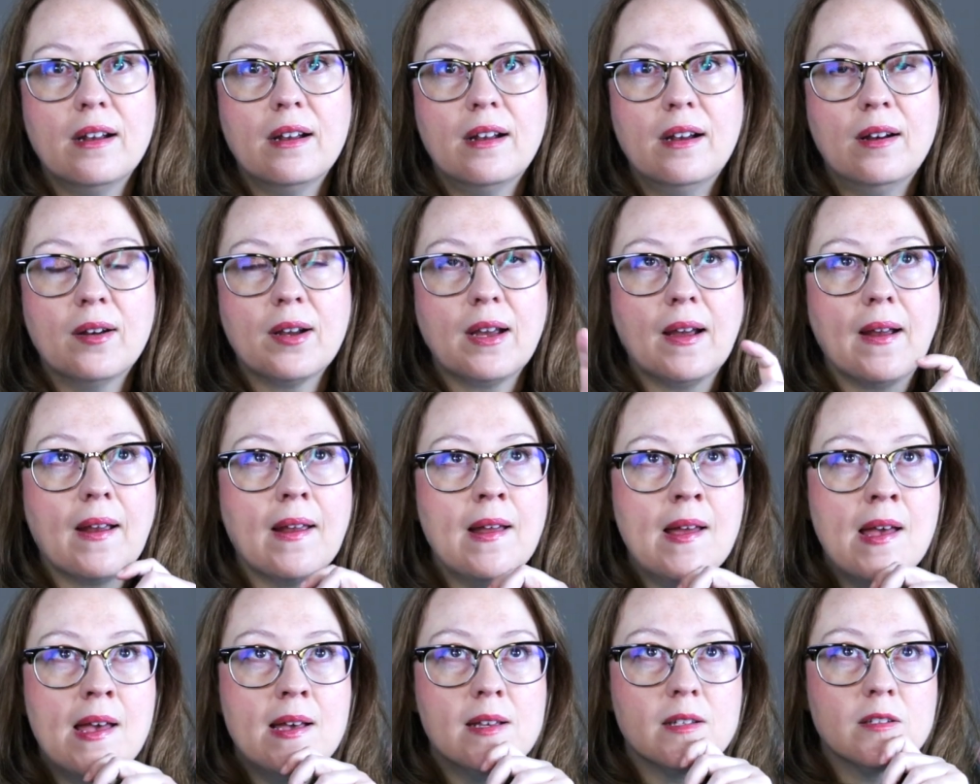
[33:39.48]
Okay,
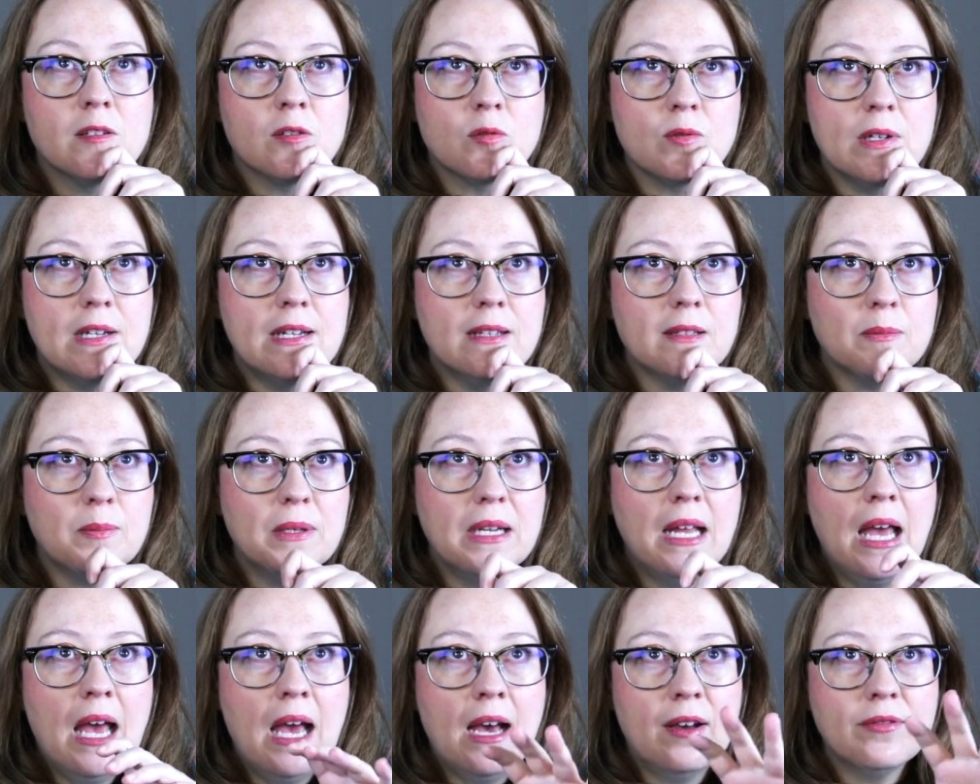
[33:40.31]
so this reading's been
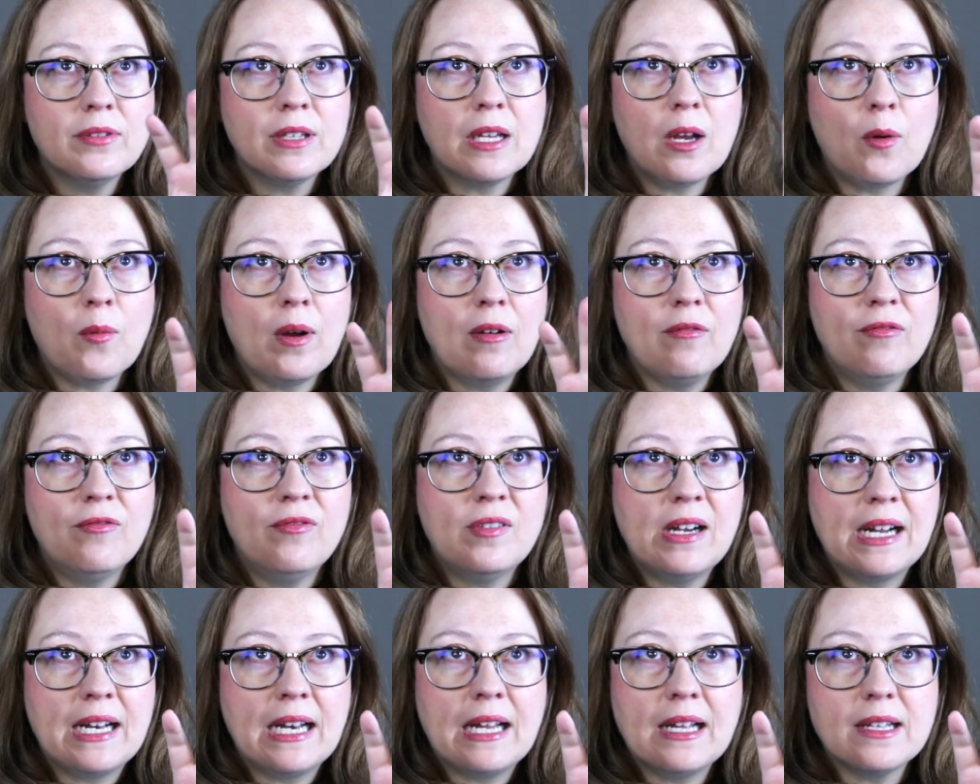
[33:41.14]
heavily around
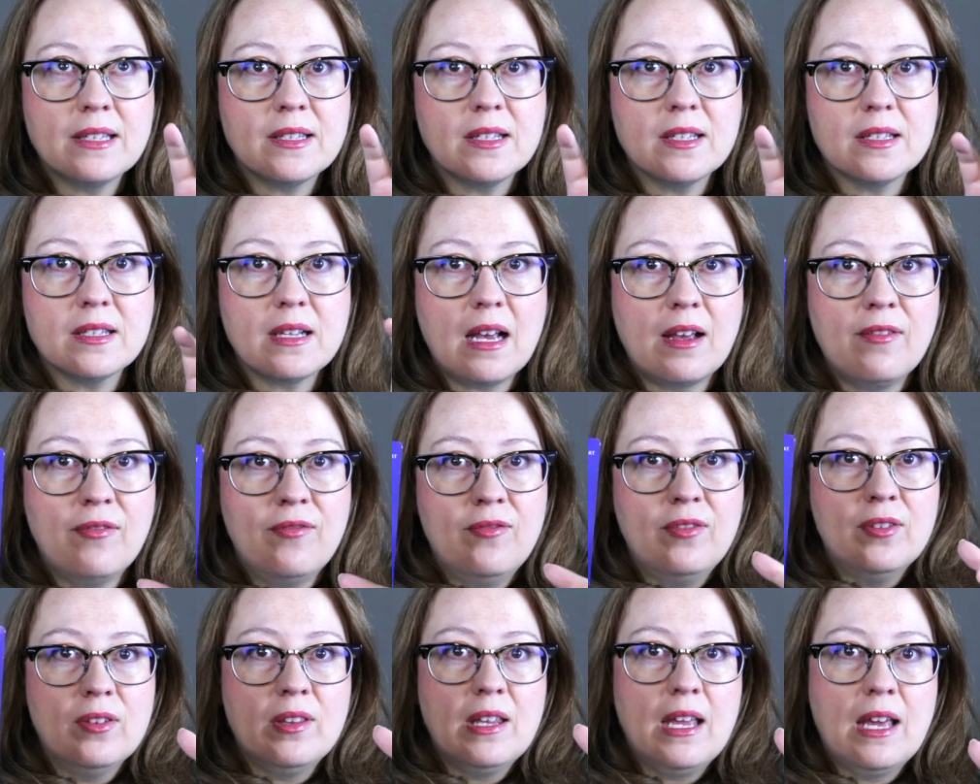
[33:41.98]
finances. I
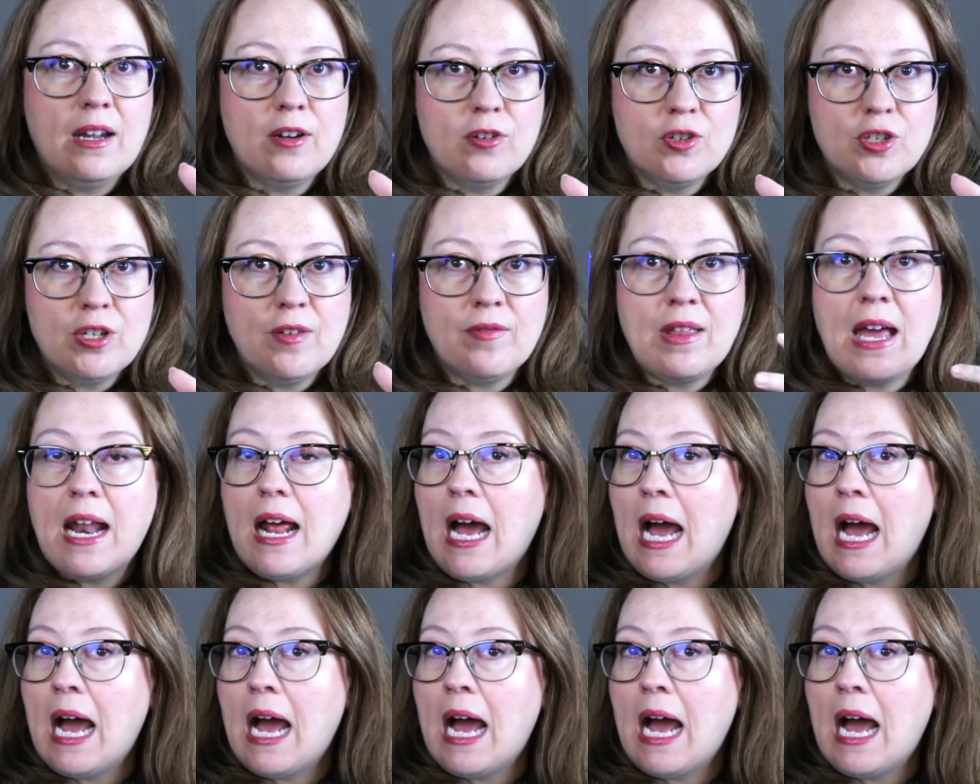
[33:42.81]
feel the energy of that.